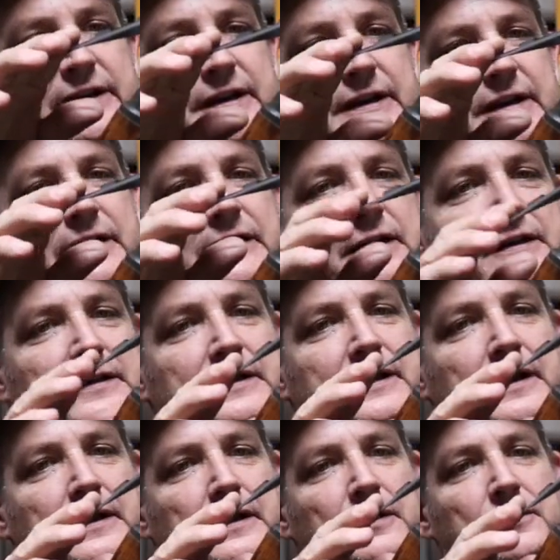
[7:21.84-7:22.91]
did it,
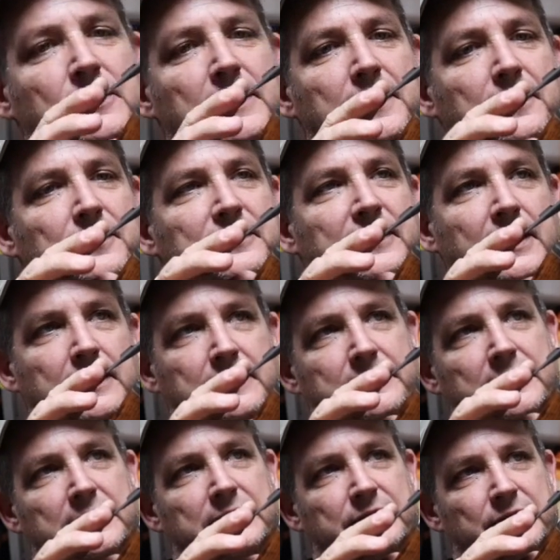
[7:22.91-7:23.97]
you know, one of those kind of
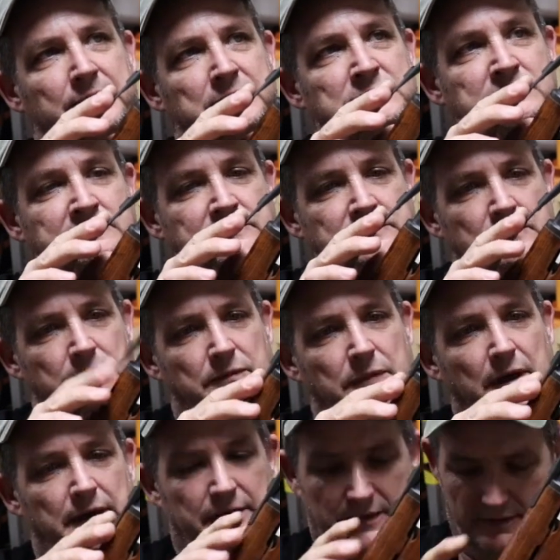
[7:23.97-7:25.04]
things.
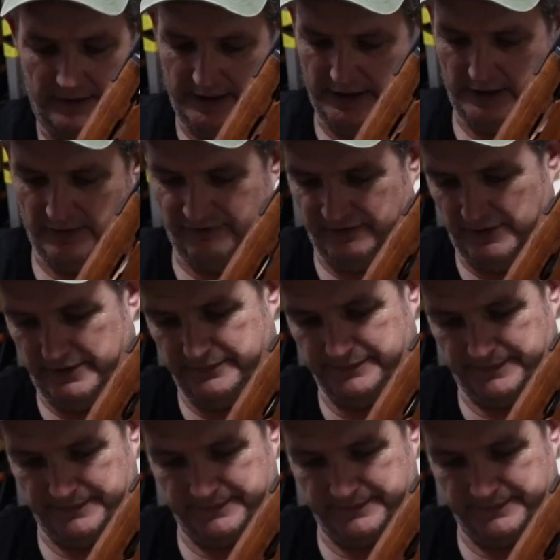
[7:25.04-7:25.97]
But they are fun.